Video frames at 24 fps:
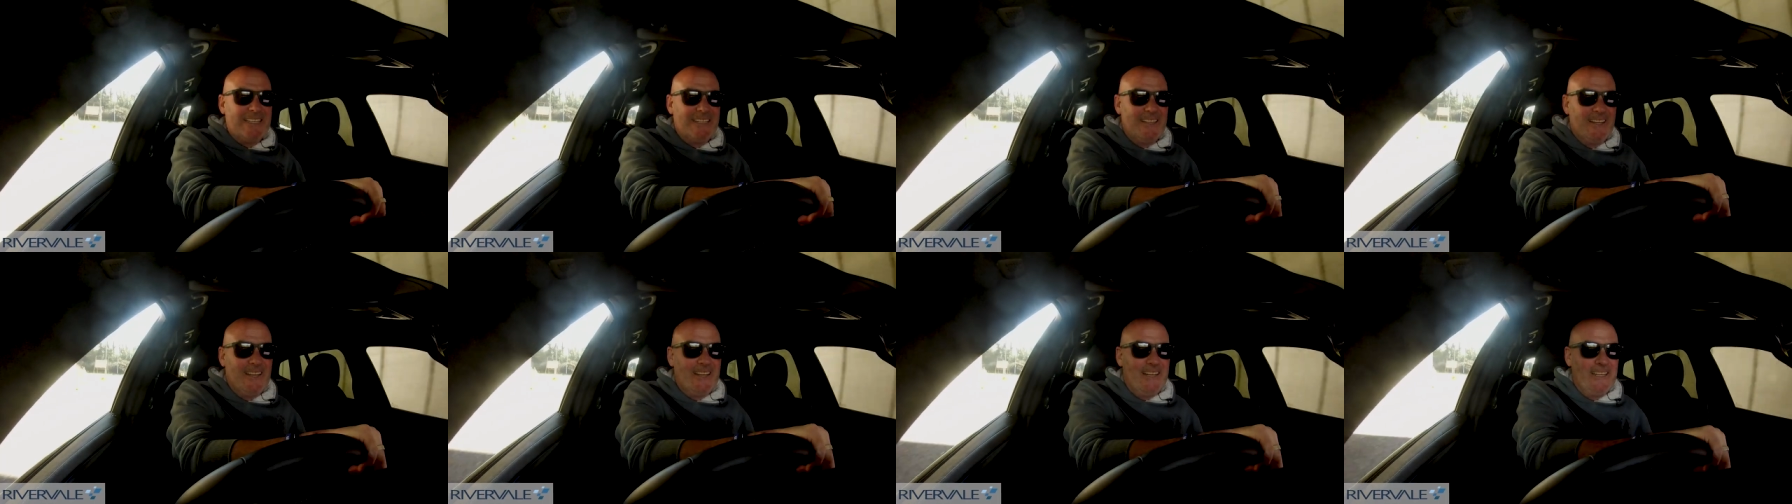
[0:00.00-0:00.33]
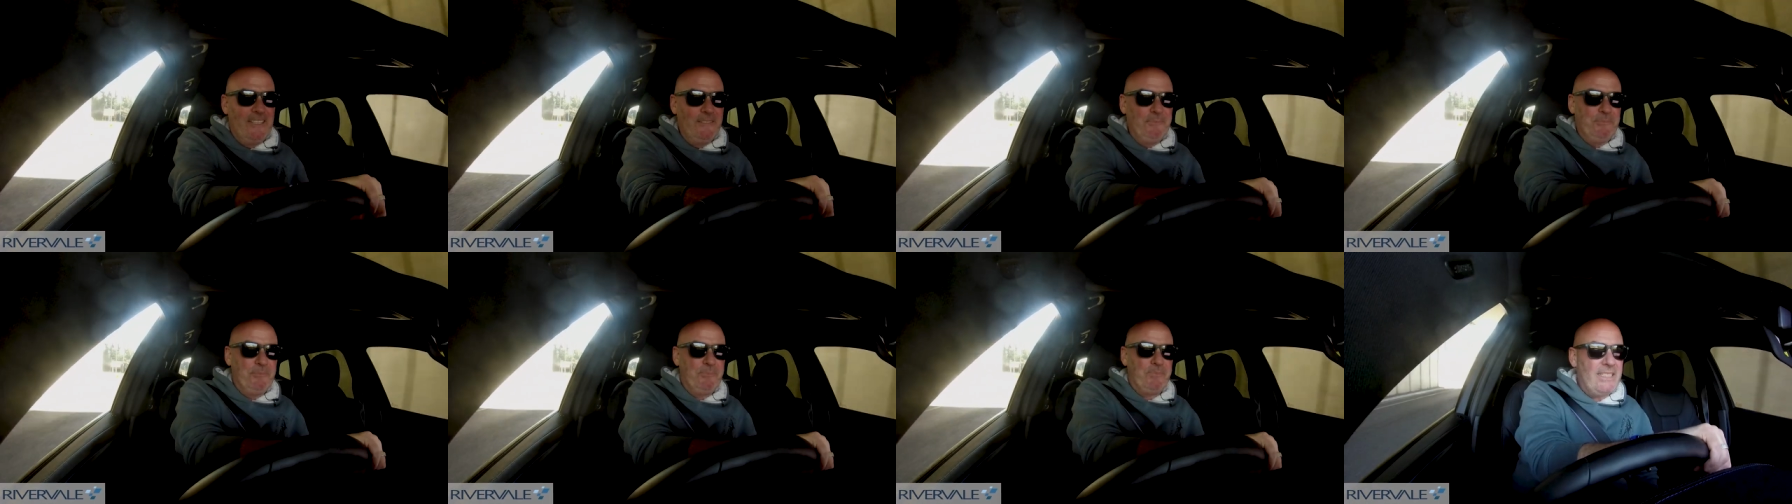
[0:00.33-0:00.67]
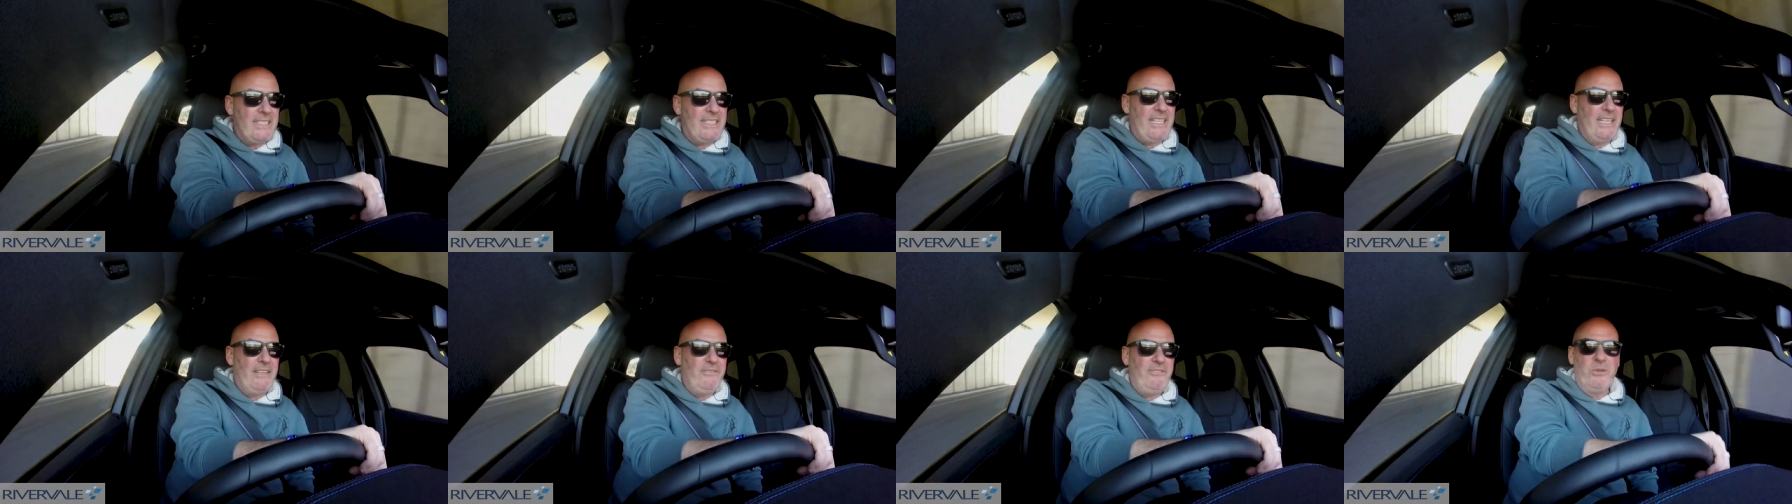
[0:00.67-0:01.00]
and uh,
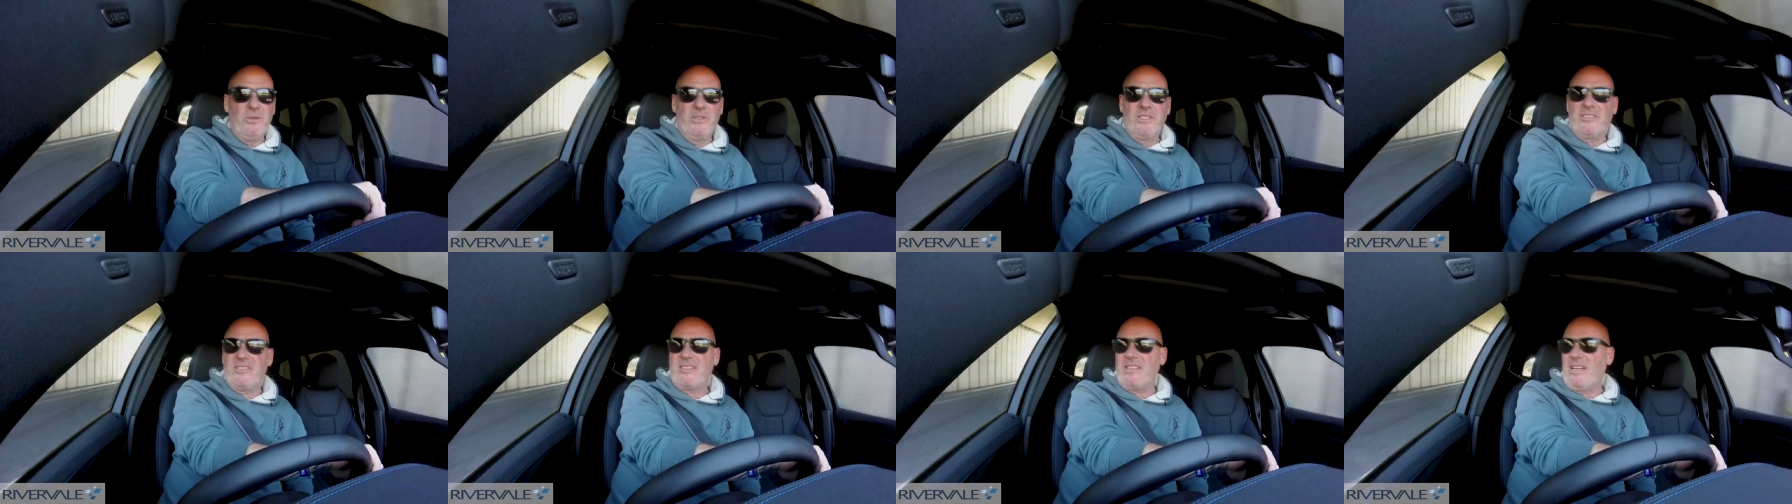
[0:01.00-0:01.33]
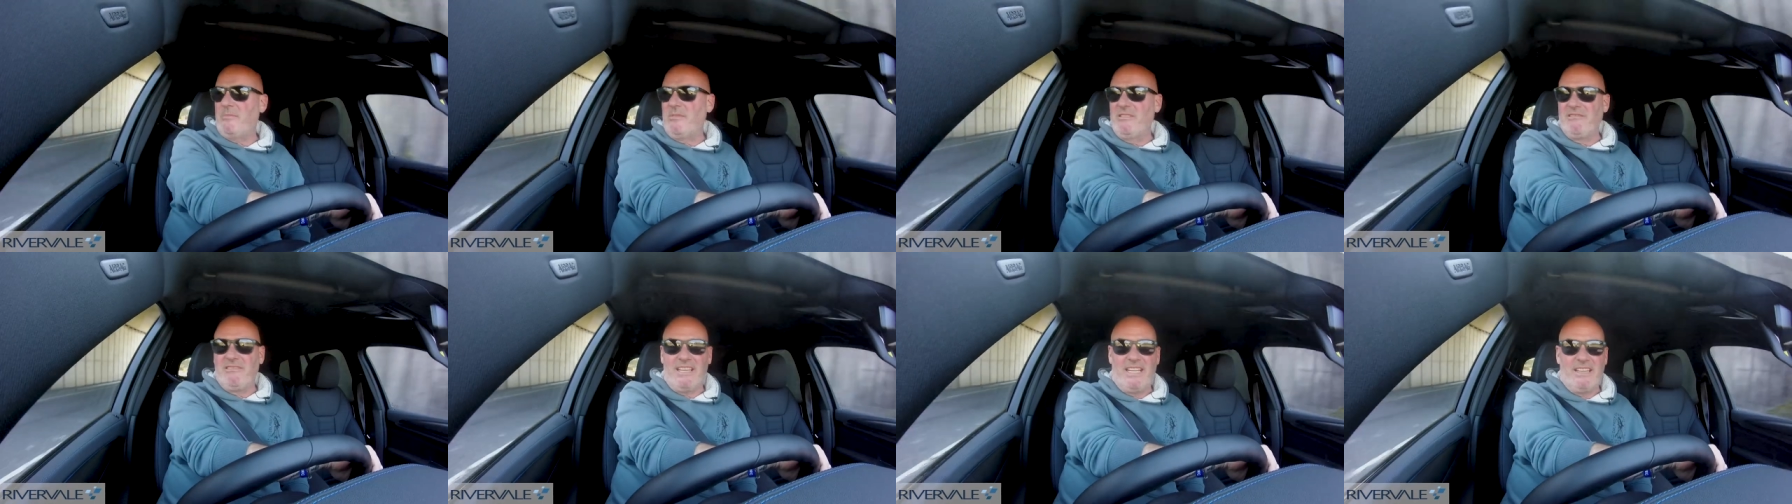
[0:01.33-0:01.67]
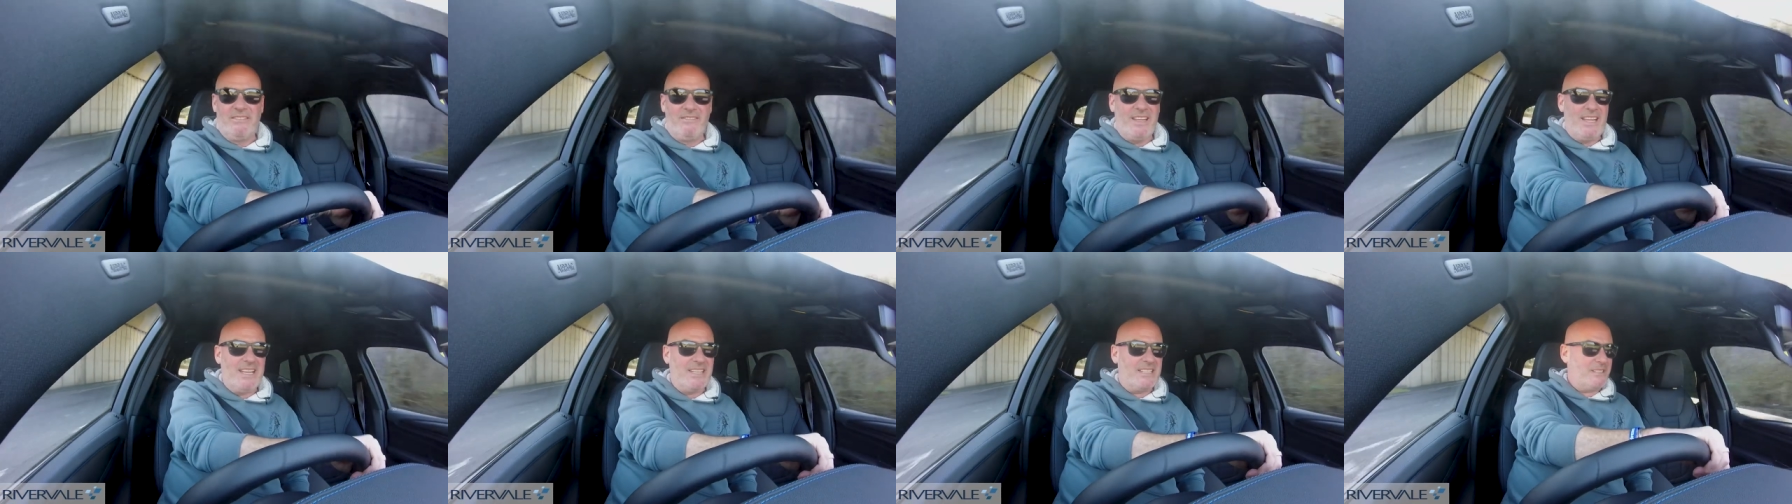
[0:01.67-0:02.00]
give you a summary
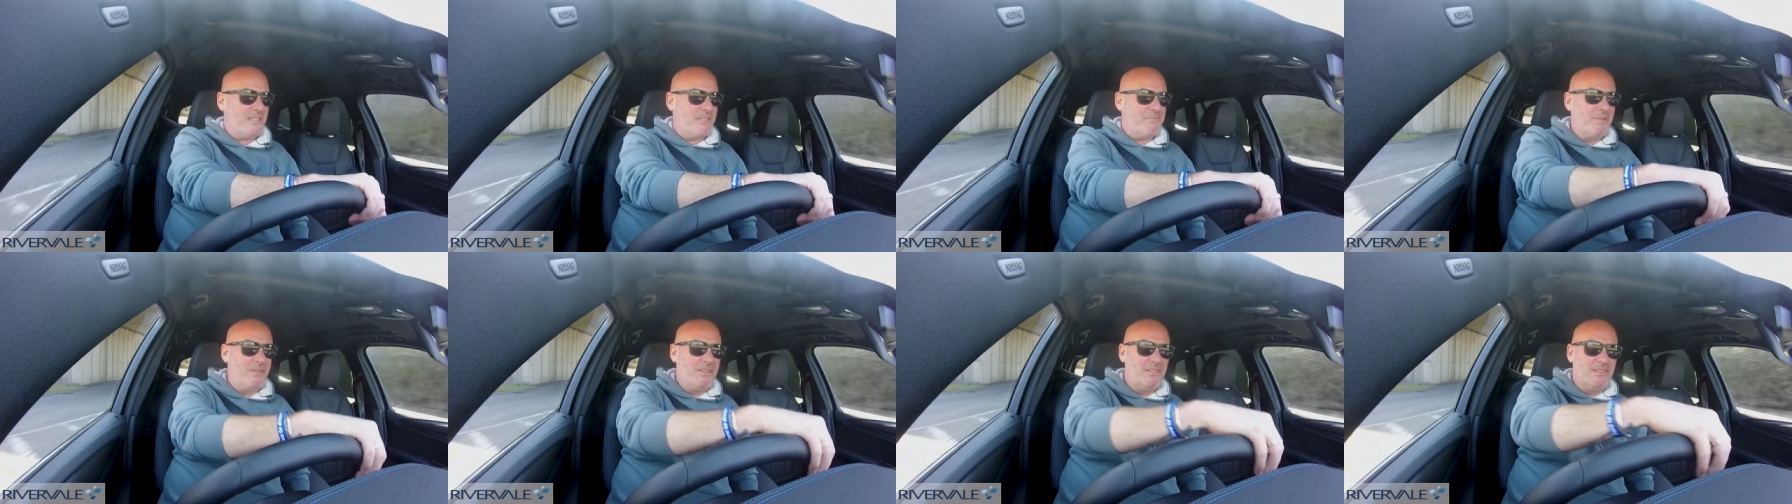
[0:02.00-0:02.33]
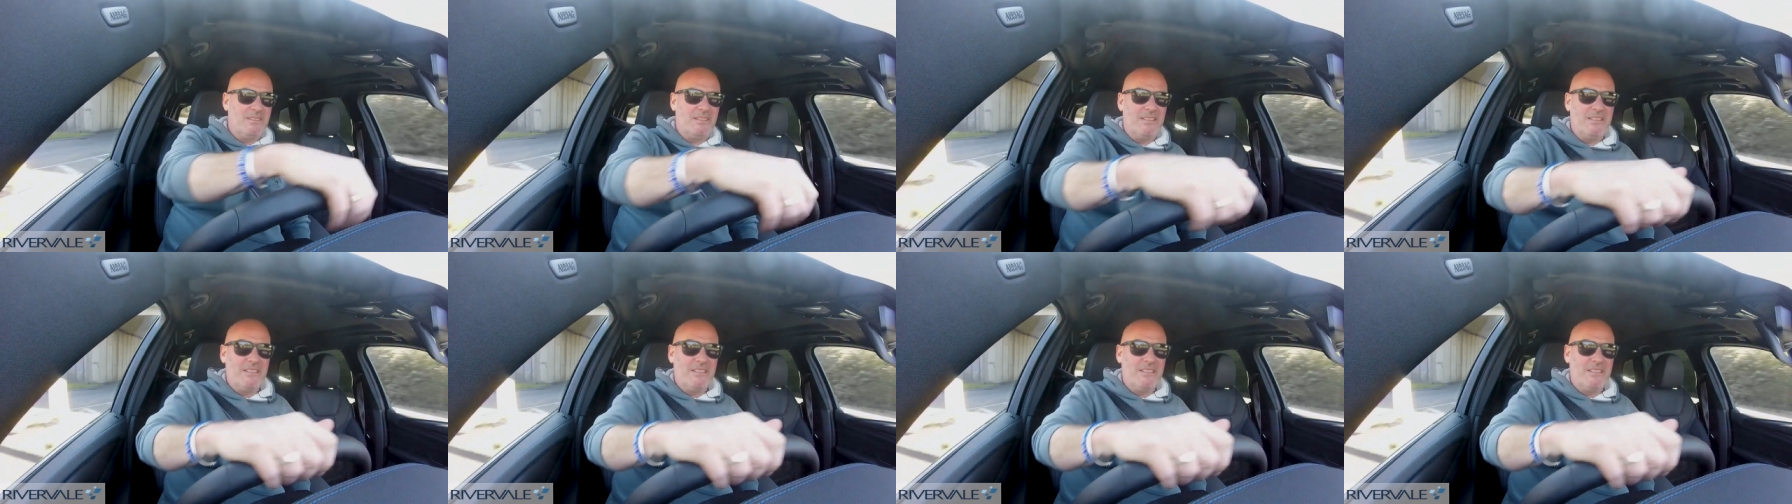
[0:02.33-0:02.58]
of this, but